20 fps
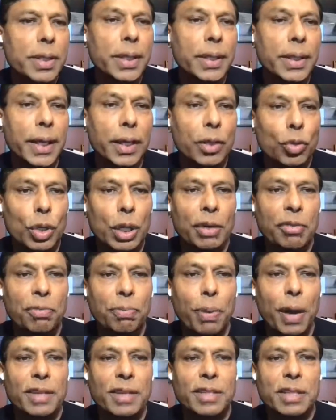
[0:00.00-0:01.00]
thing that could
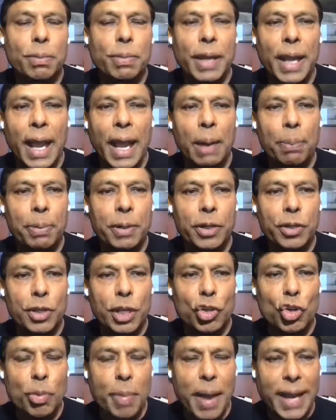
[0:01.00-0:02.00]
have possibly happened to
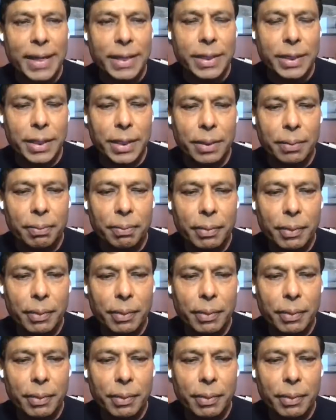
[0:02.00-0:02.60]
the humanity.